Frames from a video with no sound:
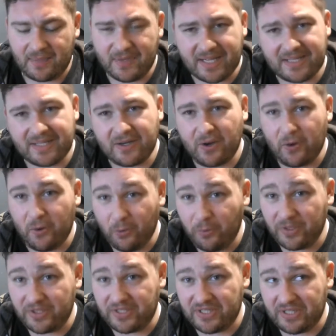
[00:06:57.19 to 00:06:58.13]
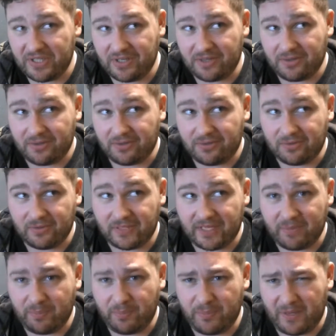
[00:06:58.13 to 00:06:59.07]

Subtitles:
we got to Omagio, like,